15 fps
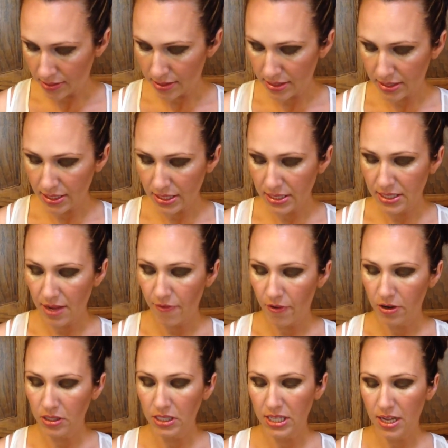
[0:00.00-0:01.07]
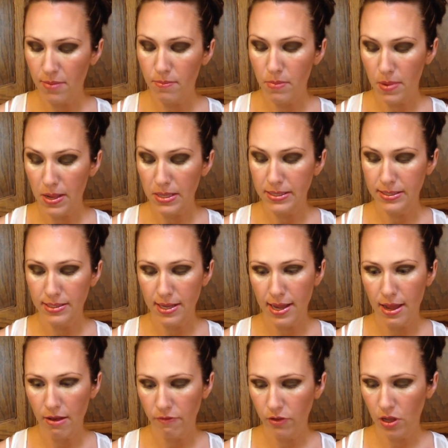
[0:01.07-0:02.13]
This is definitely a
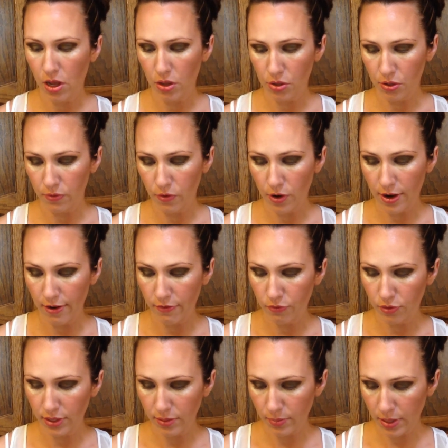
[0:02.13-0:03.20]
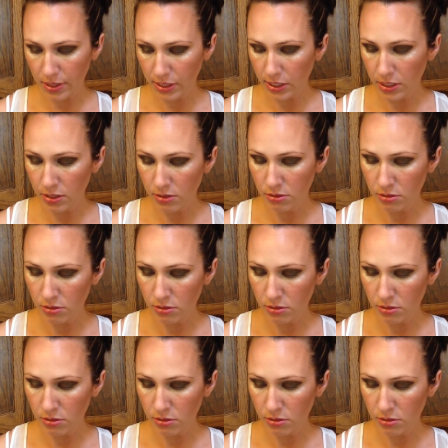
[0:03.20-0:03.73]
must-have color for everybody.